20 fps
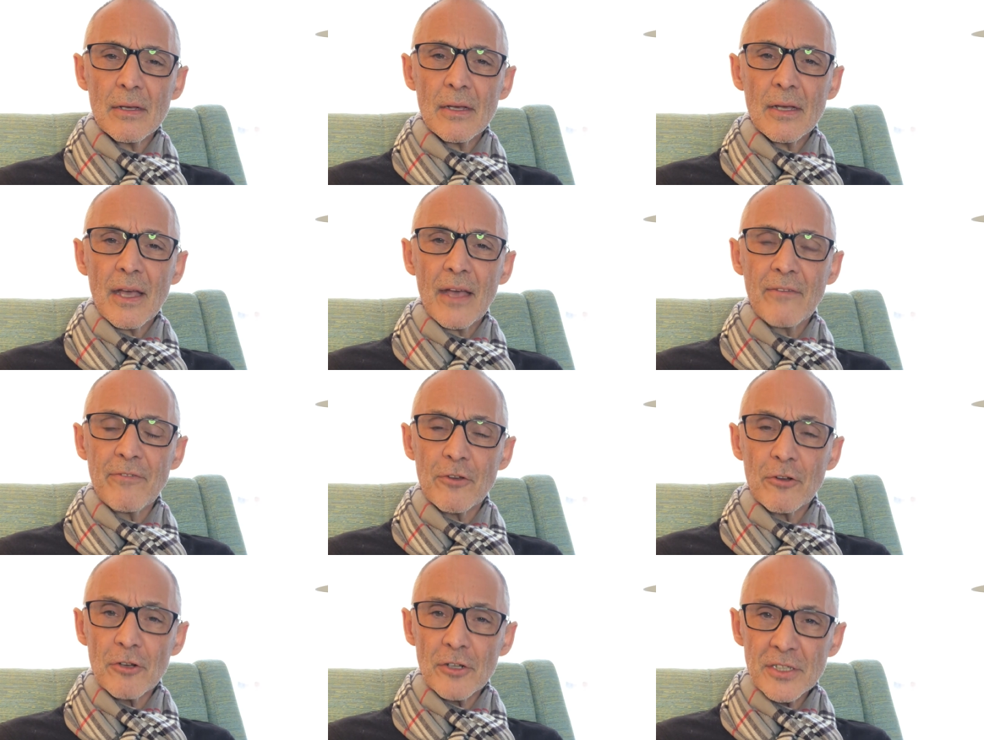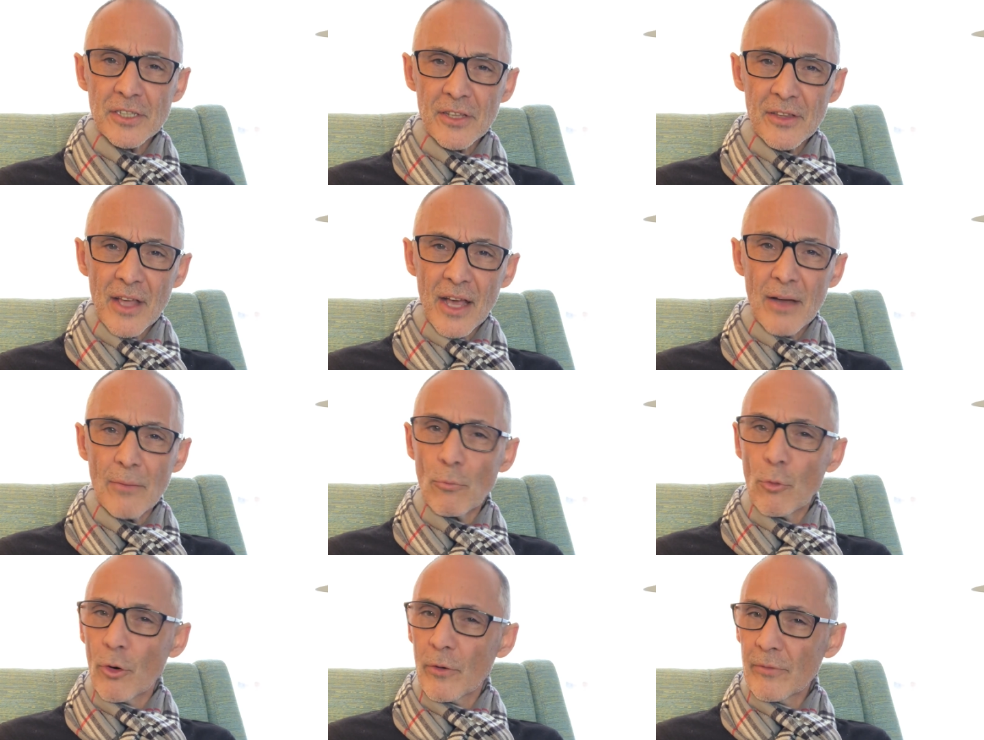if you're into
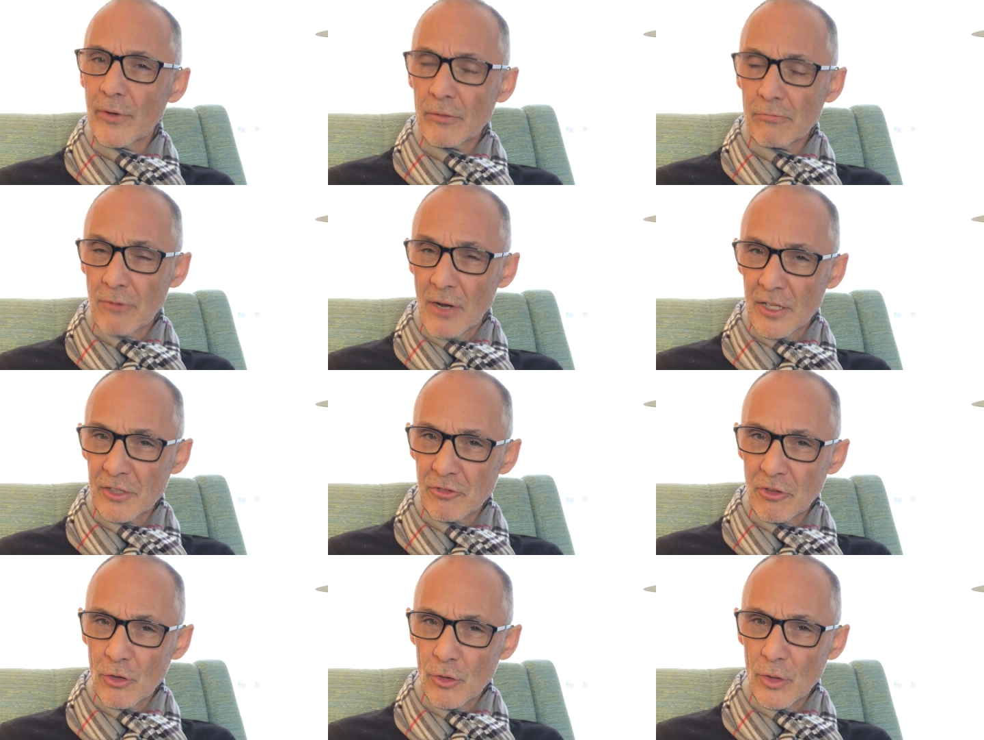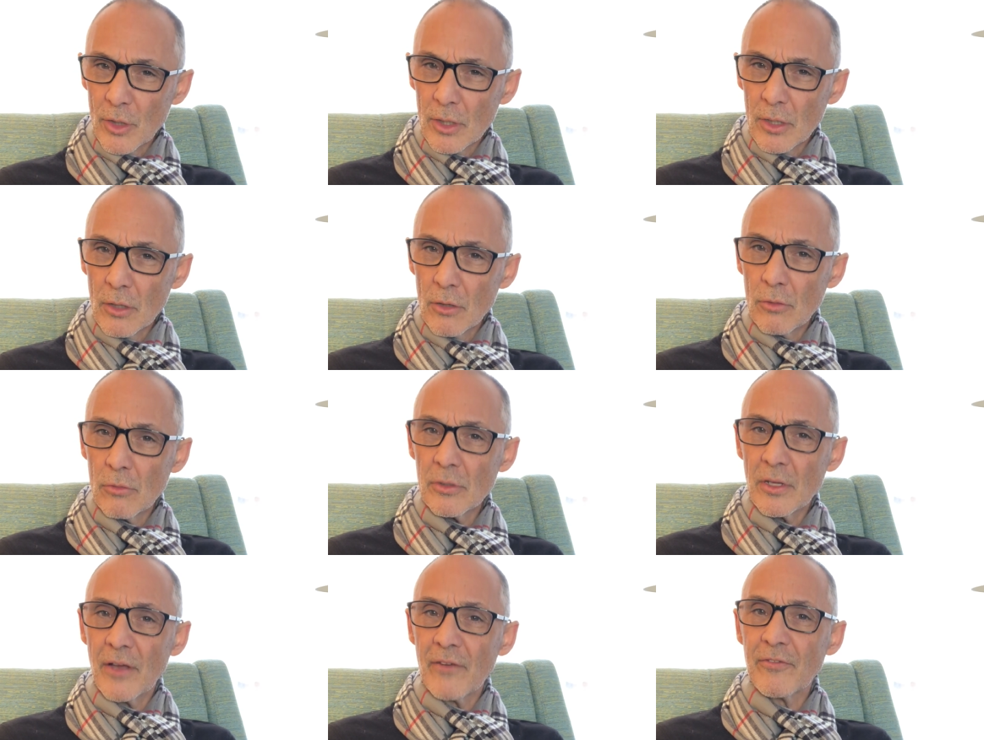that, more of a retro
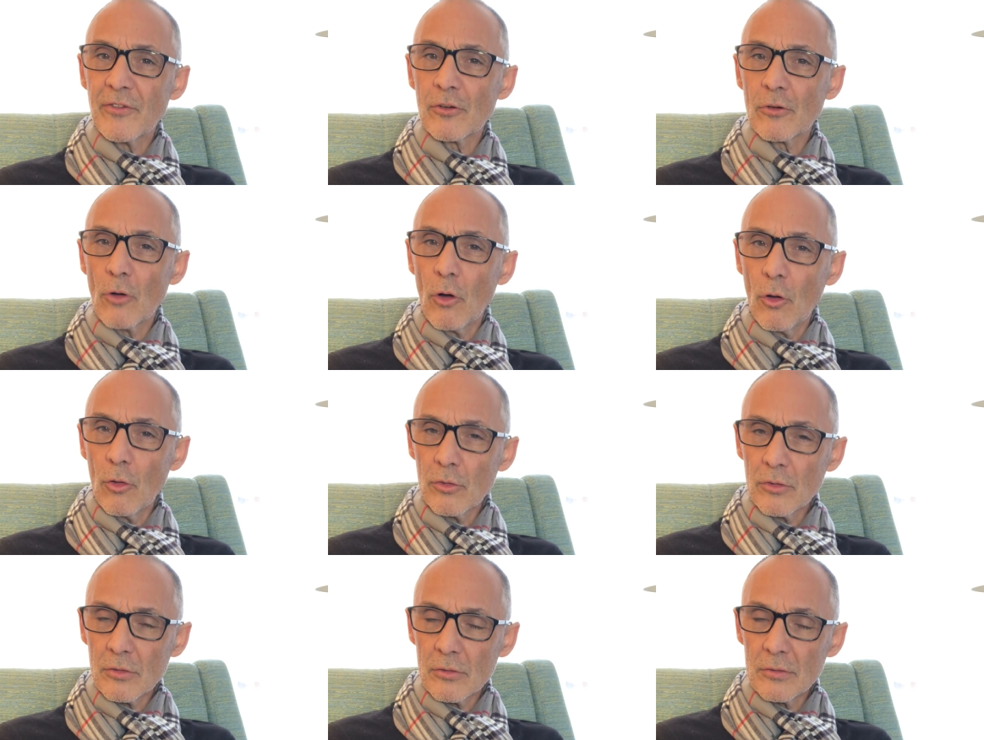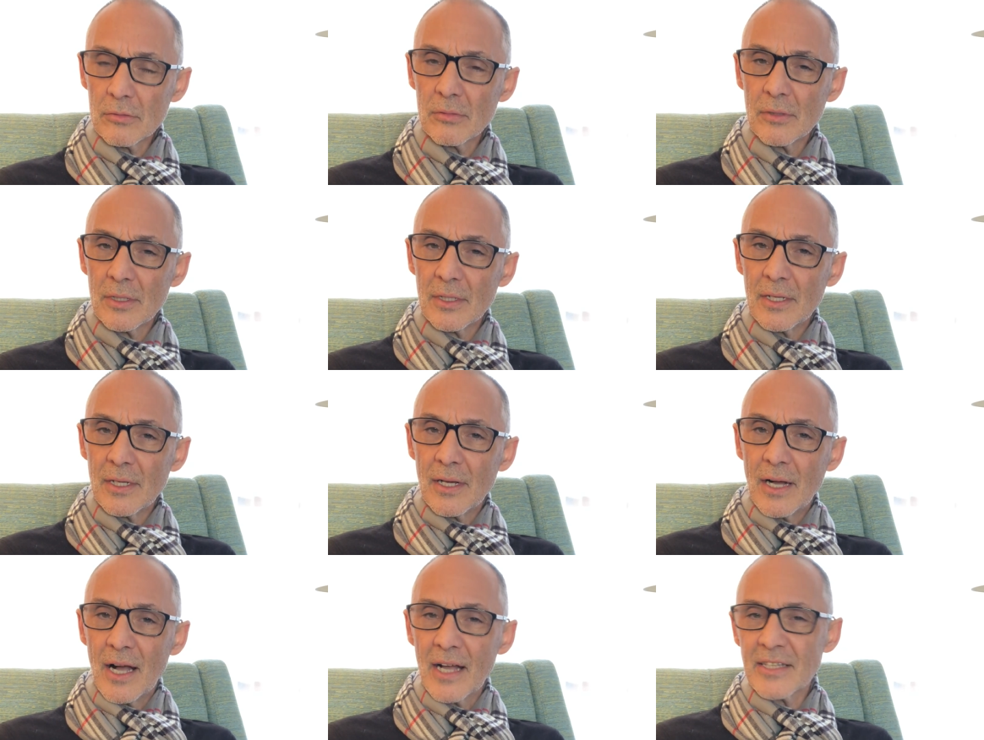cologne, if you're older,
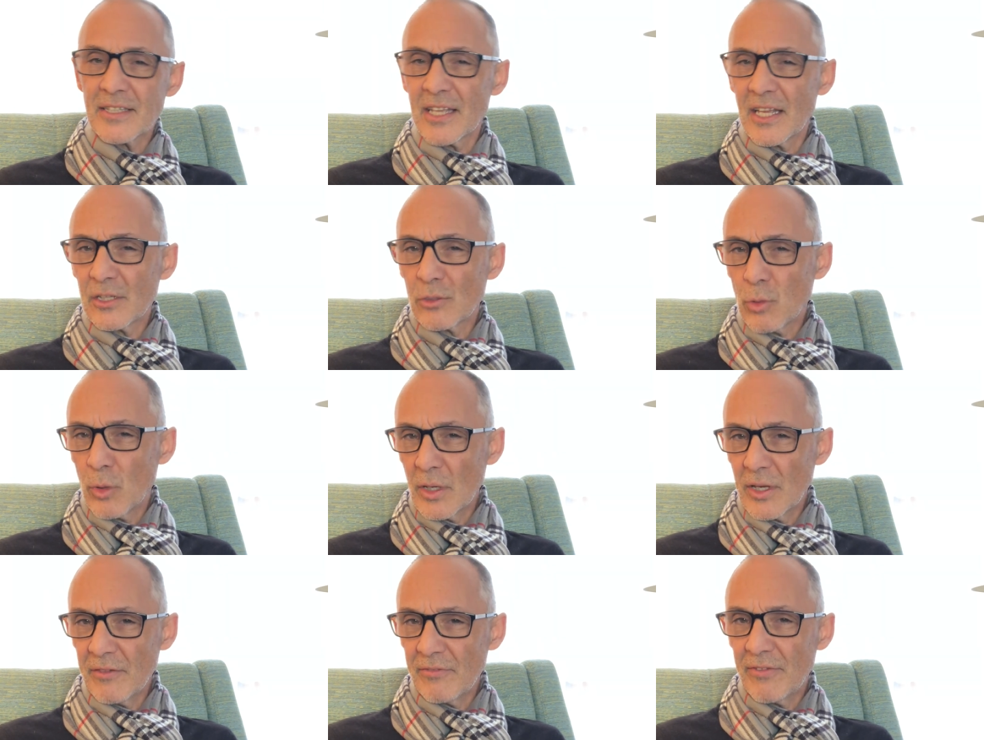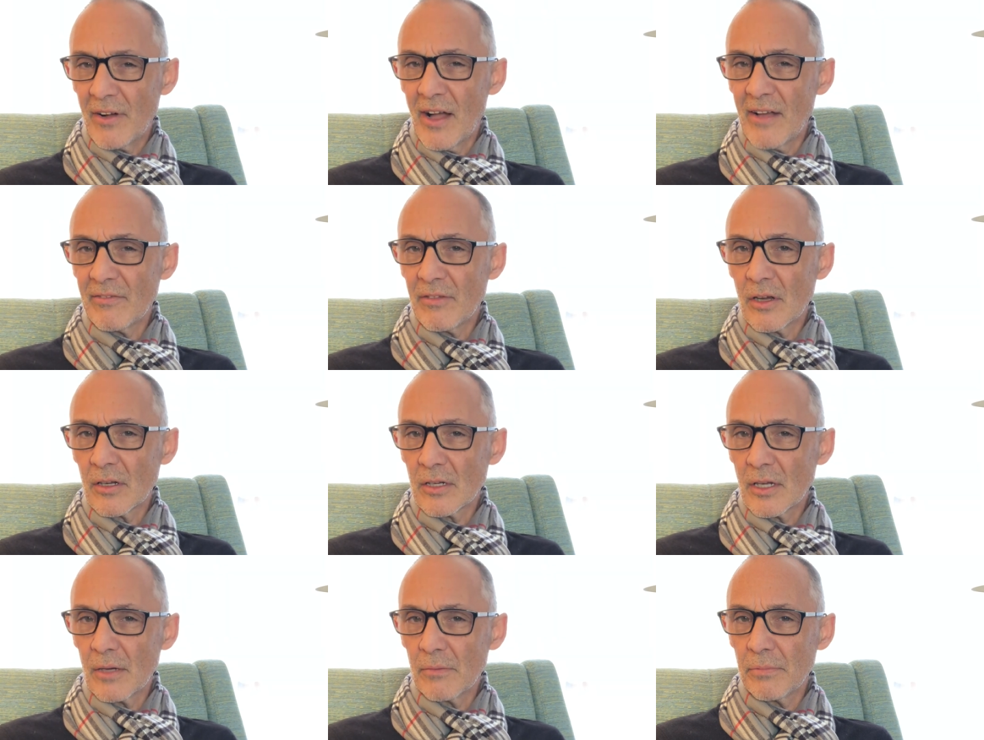I said 25
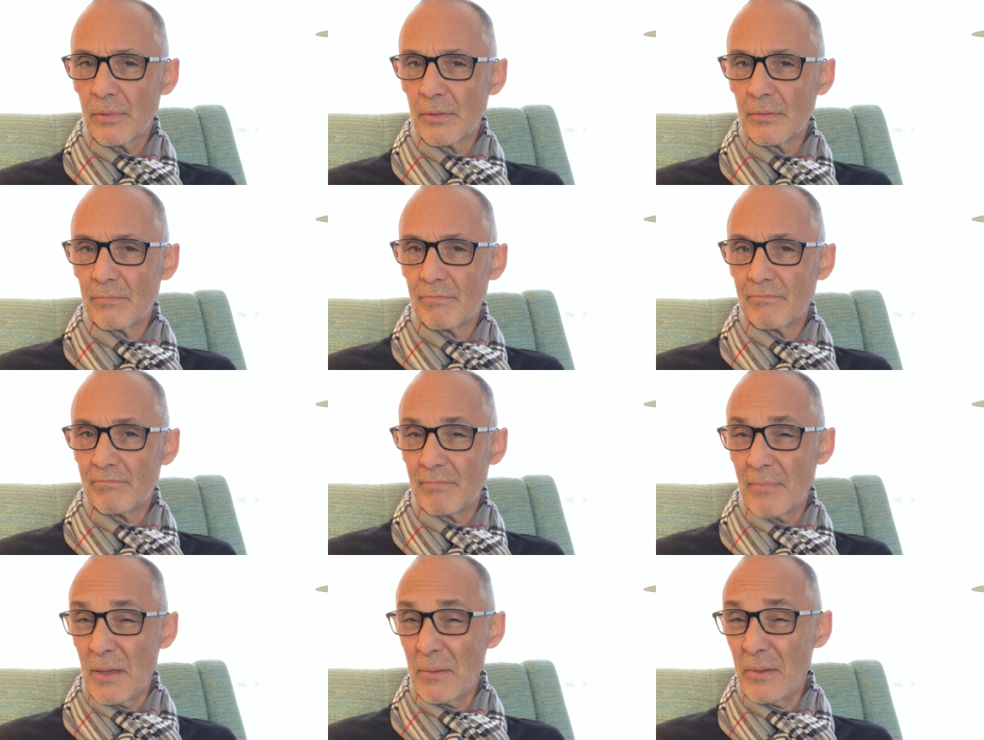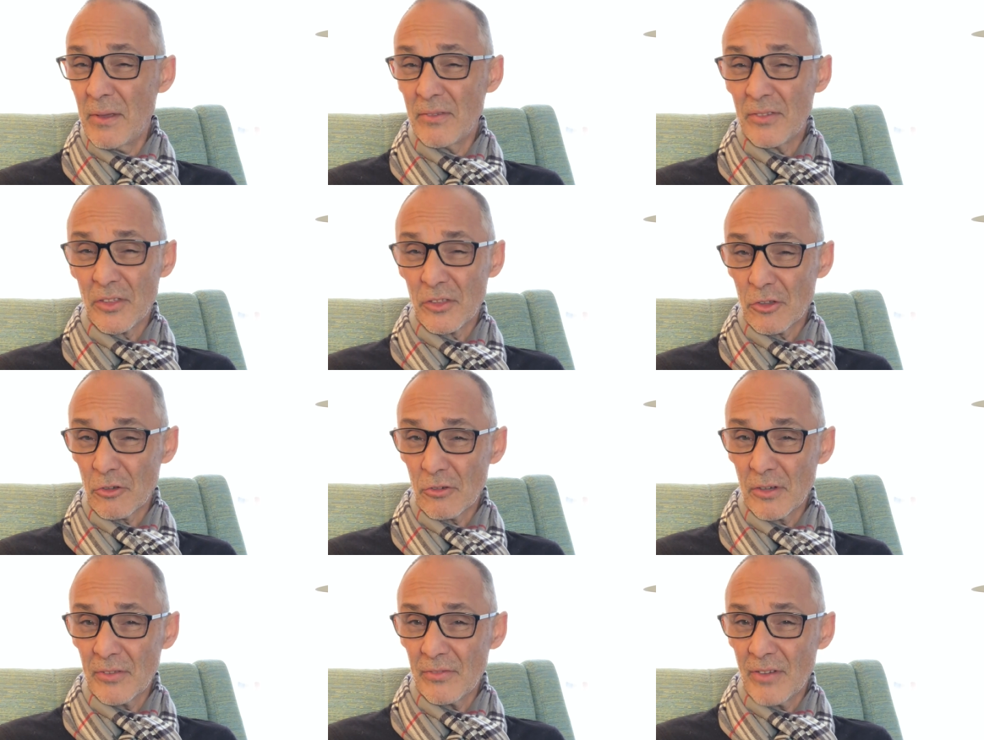on up, maybe even
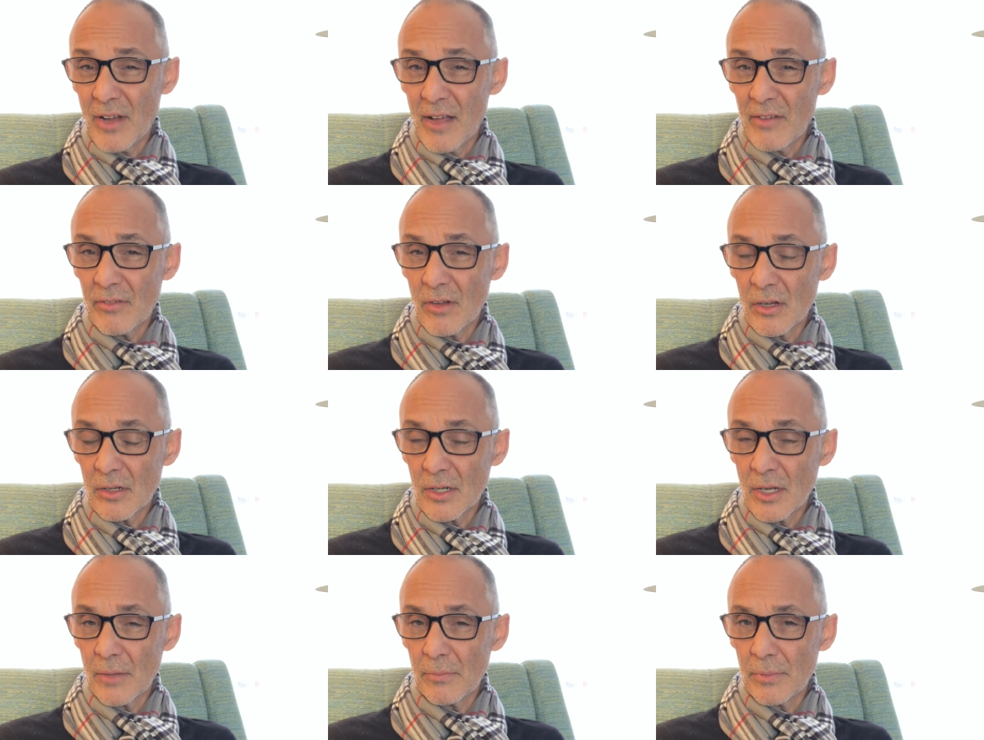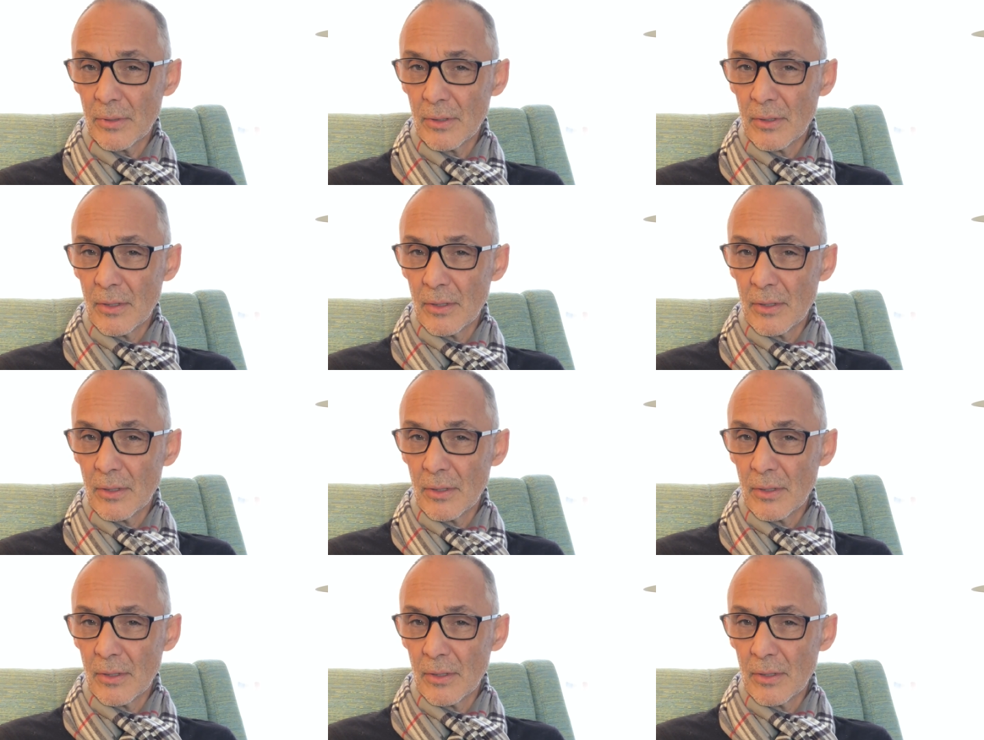35 on up.